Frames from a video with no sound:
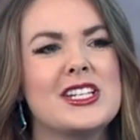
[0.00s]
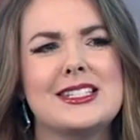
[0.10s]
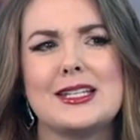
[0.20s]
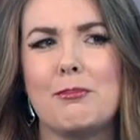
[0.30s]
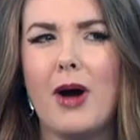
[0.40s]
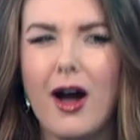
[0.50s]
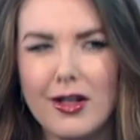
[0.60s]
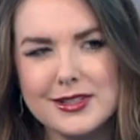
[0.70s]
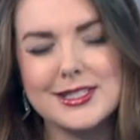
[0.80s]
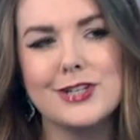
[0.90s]
Is it
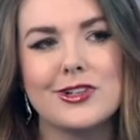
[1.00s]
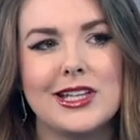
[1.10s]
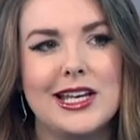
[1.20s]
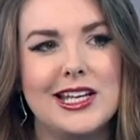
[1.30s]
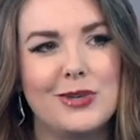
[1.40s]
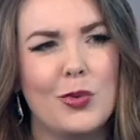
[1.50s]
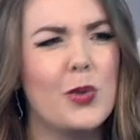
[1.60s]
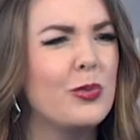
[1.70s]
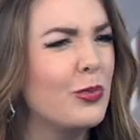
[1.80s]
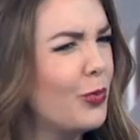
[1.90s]
policy-related?
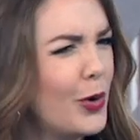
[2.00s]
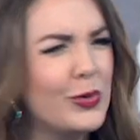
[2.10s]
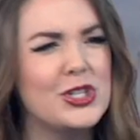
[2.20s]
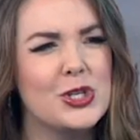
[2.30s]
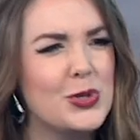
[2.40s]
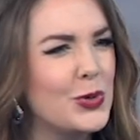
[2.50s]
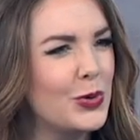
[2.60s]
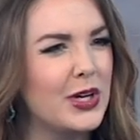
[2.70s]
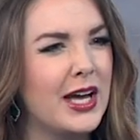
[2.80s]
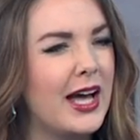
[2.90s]
What would
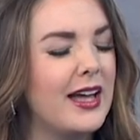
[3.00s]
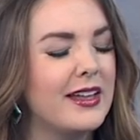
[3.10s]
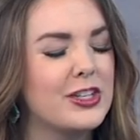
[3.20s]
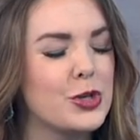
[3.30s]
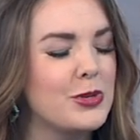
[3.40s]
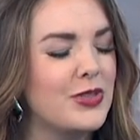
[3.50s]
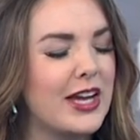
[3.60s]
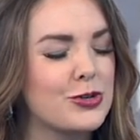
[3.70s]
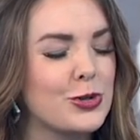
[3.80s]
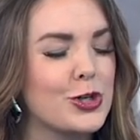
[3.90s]
you attribute
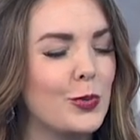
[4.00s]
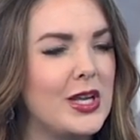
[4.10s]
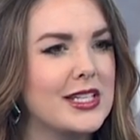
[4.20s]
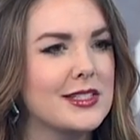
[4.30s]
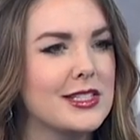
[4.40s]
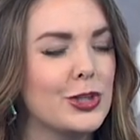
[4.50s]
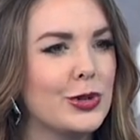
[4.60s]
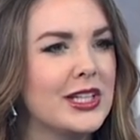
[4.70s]
that short-term weakness to?